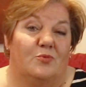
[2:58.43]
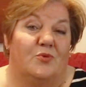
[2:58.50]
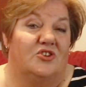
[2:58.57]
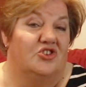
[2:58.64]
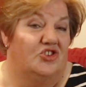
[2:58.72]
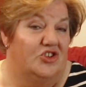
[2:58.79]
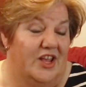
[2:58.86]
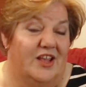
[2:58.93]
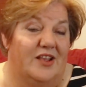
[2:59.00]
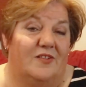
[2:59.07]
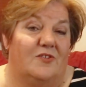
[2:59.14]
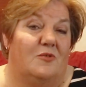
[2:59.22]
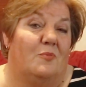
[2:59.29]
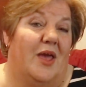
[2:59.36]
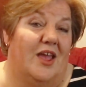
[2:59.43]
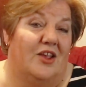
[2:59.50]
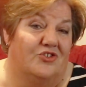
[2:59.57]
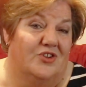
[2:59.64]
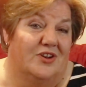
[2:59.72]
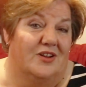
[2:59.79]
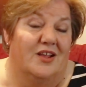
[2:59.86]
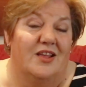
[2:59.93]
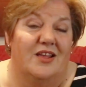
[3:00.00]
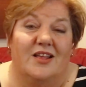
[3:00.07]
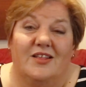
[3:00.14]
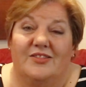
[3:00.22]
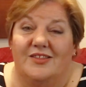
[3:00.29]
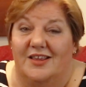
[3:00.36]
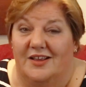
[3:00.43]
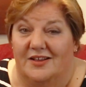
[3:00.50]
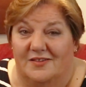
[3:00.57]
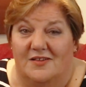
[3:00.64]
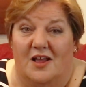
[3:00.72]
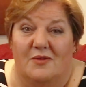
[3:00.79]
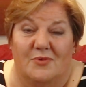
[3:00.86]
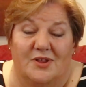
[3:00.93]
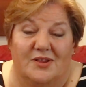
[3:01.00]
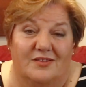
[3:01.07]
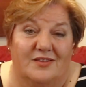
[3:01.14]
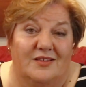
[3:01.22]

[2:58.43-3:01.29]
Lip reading: which shares the passion, the excitement